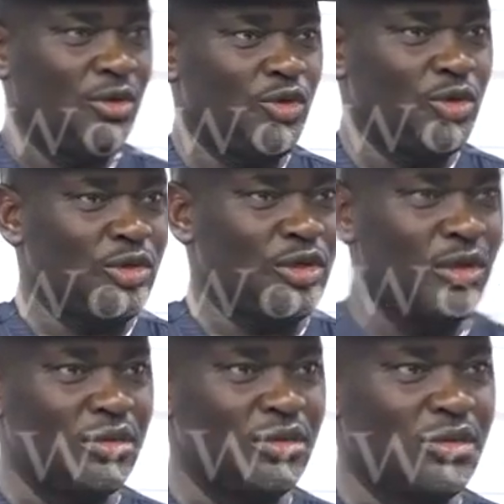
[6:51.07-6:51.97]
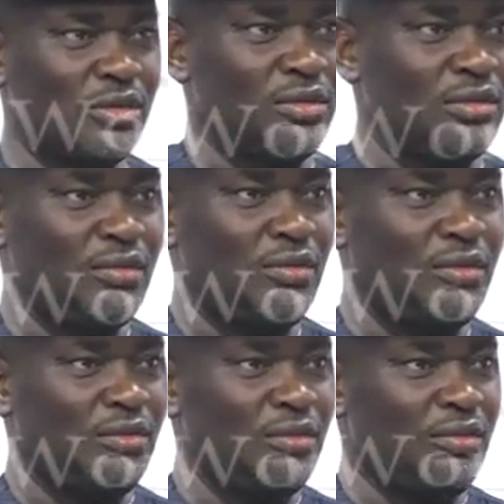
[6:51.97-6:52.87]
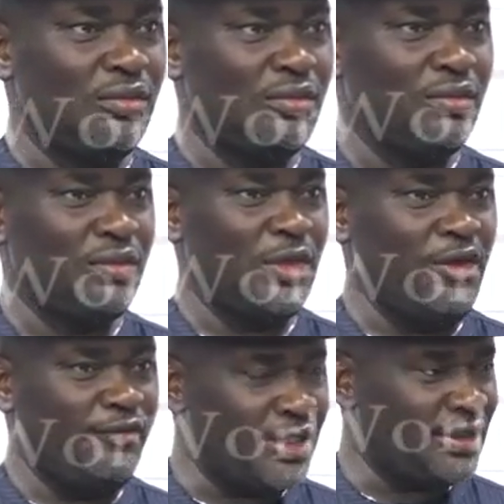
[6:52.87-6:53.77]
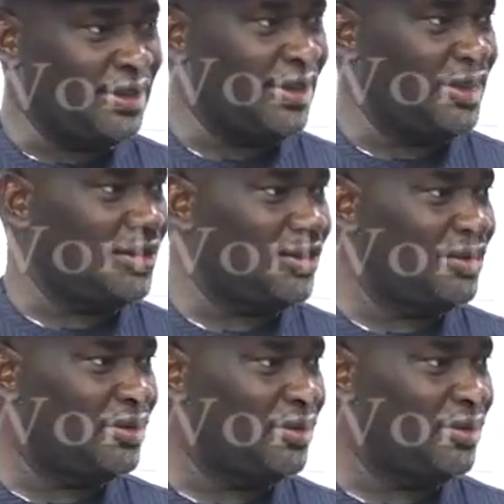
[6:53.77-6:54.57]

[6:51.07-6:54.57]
you don't investigate.